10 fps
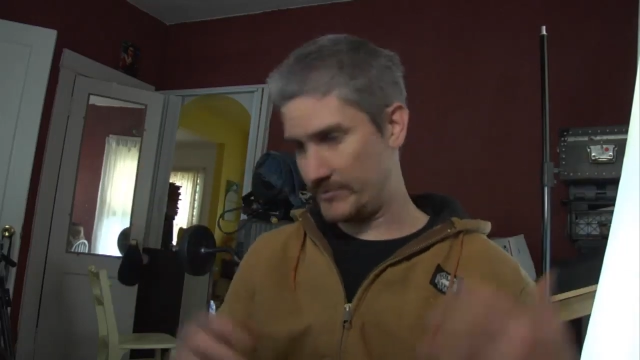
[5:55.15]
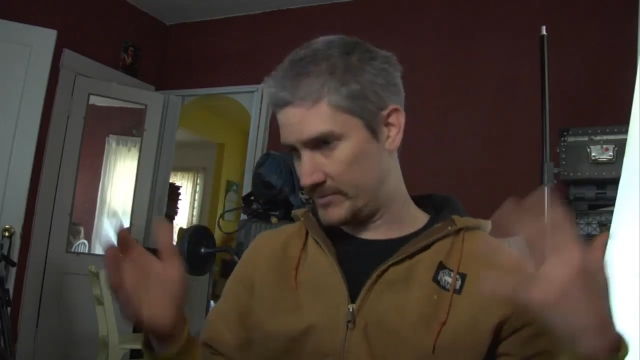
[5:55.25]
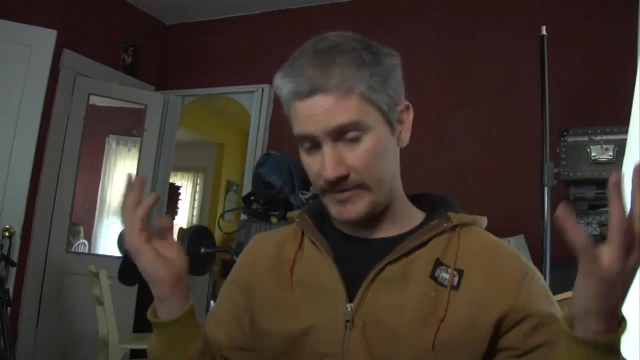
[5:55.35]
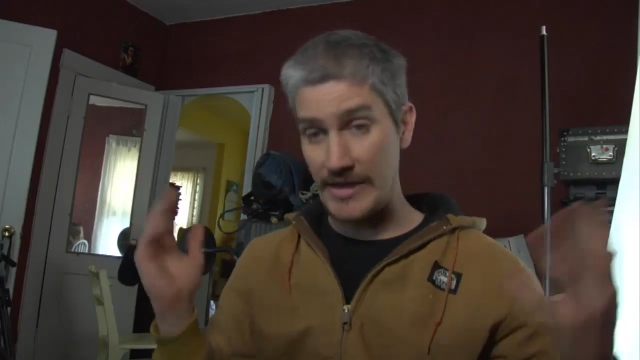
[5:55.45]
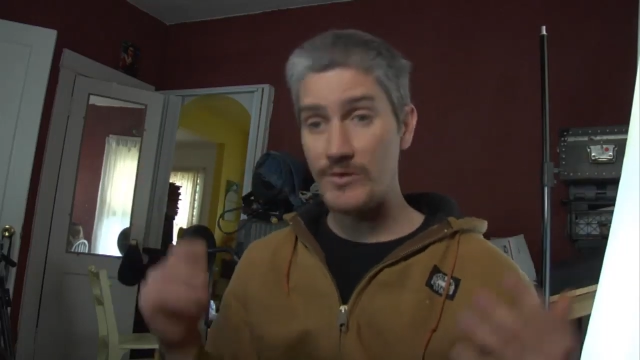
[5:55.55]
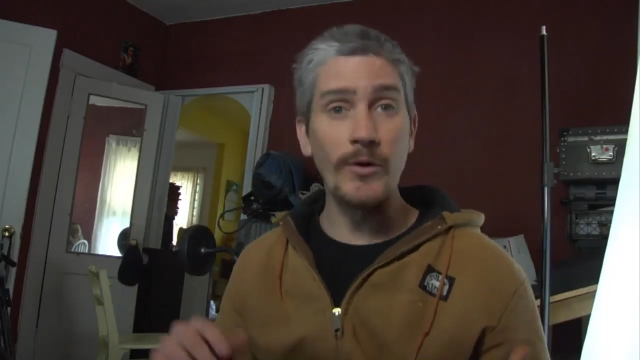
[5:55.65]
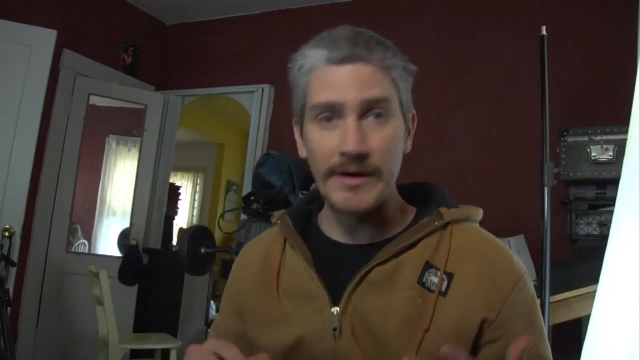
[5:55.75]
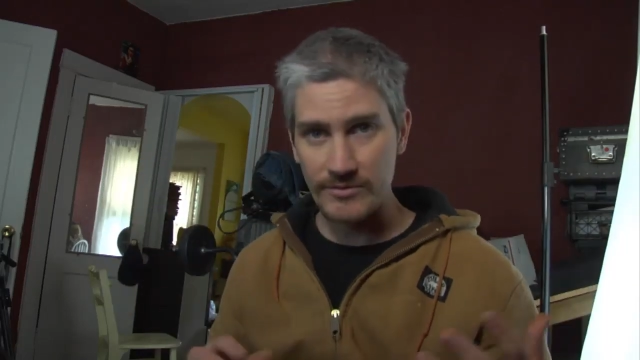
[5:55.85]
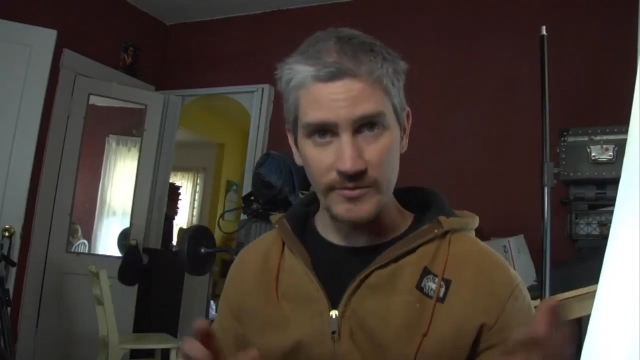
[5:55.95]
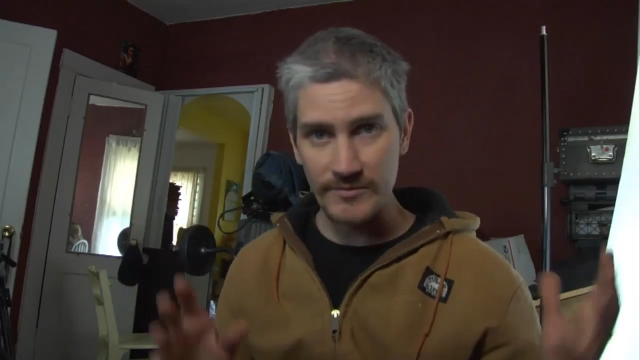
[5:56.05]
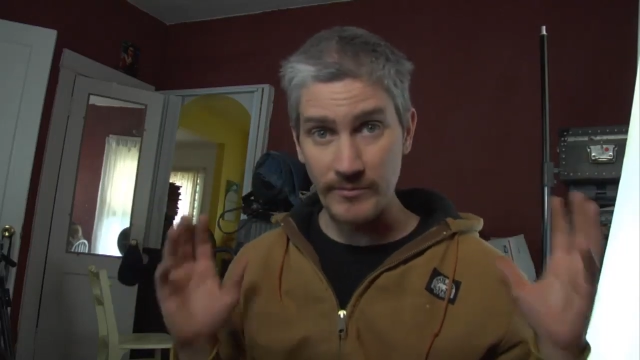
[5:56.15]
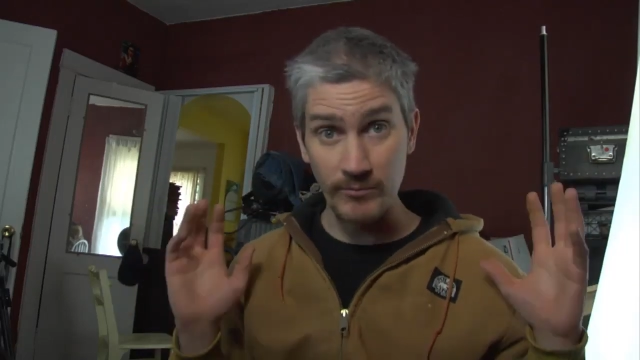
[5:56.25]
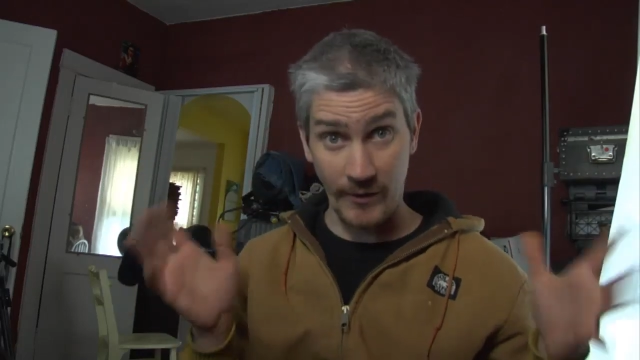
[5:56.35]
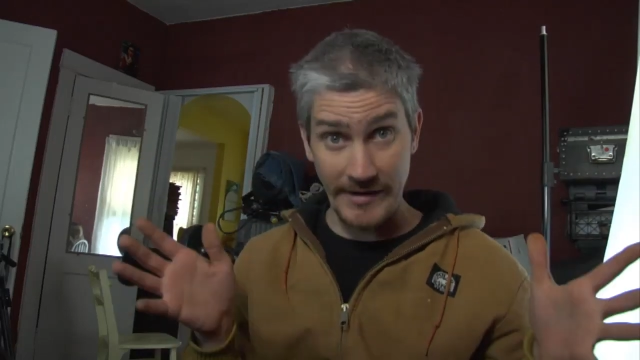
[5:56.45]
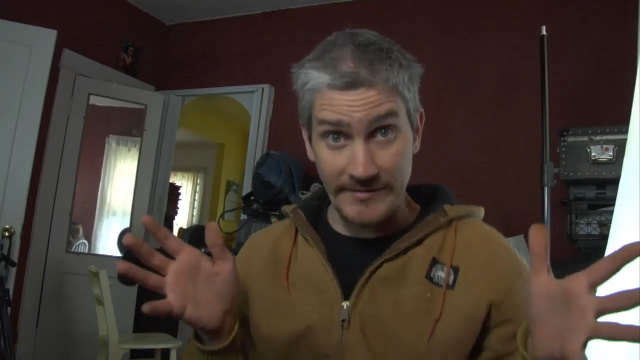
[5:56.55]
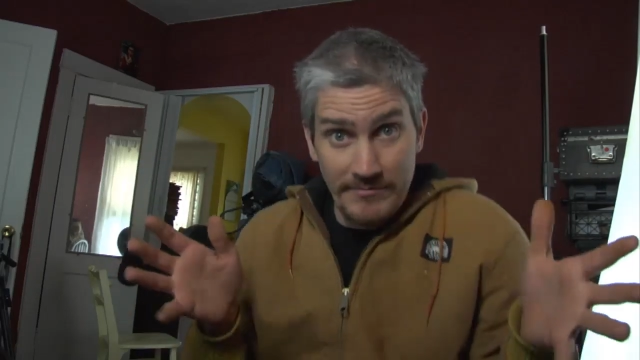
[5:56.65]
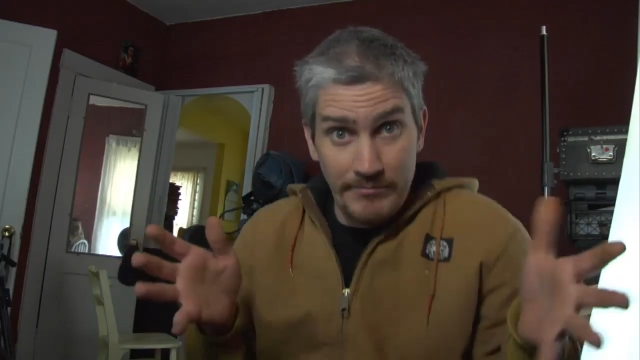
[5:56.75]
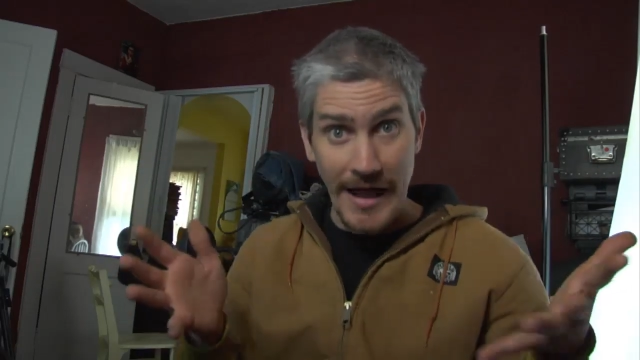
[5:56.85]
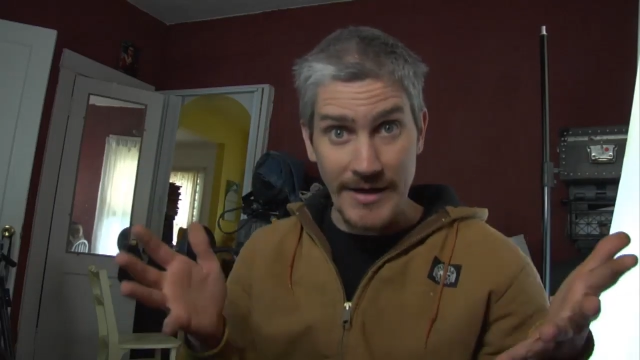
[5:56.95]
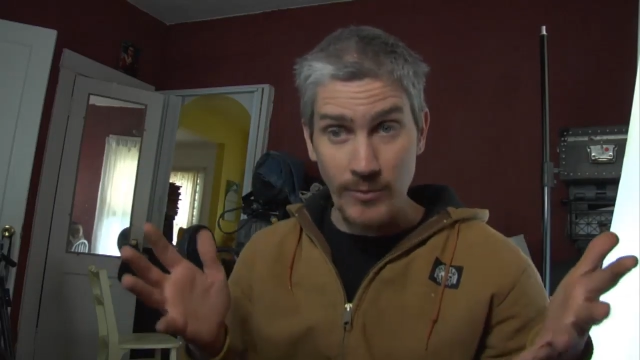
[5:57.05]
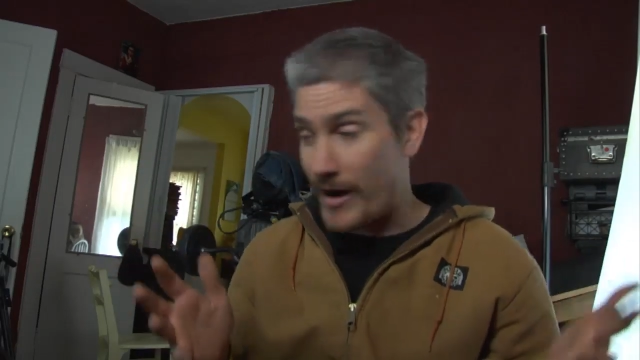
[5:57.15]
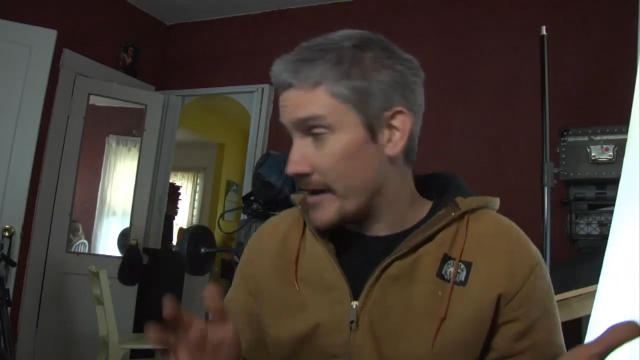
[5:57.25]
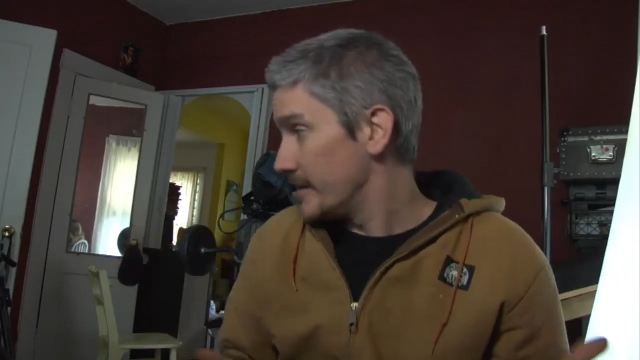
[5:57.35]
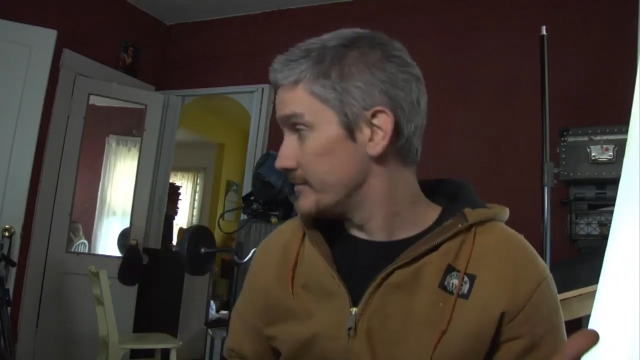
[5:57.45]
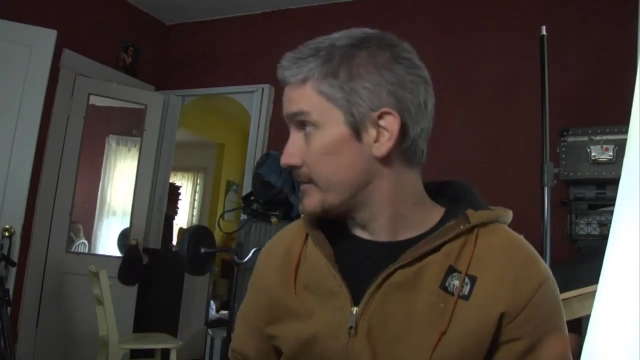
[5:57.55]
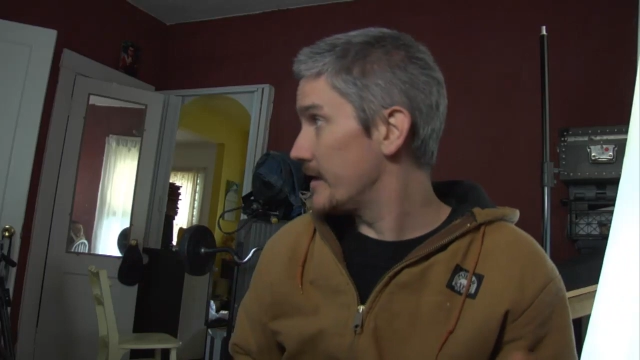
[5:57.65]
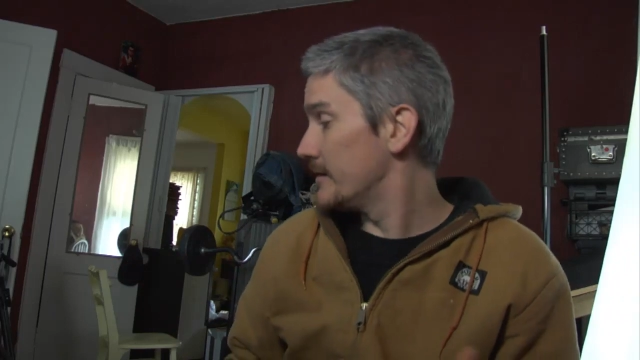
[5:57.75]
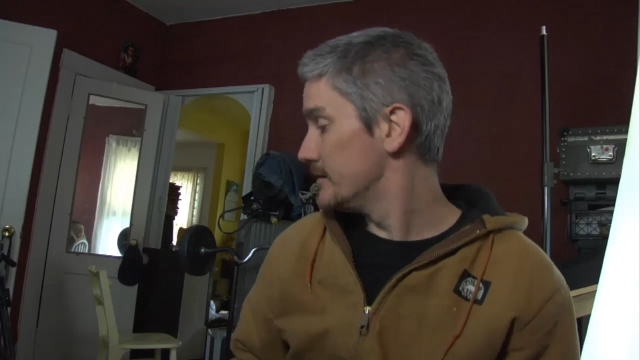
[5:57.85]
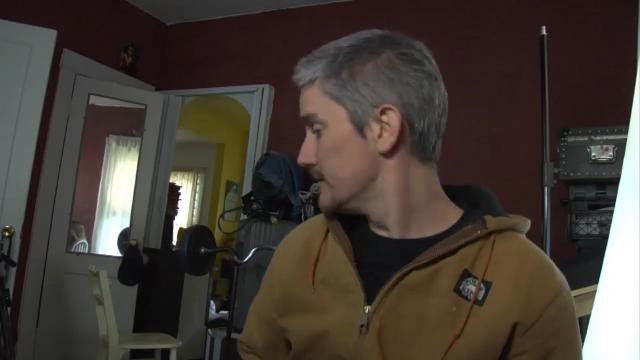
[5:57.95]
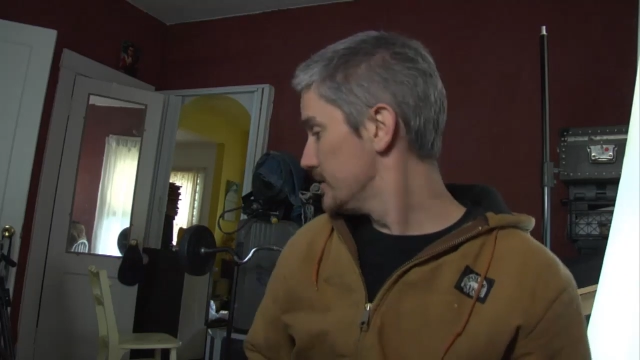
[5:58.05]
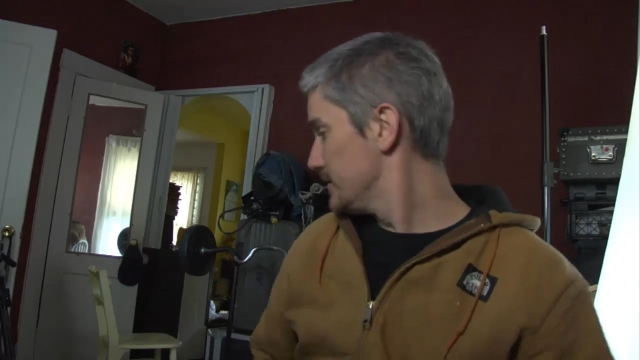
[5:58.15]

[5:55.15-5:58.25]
say you want to do some crazy bi-quad antenna.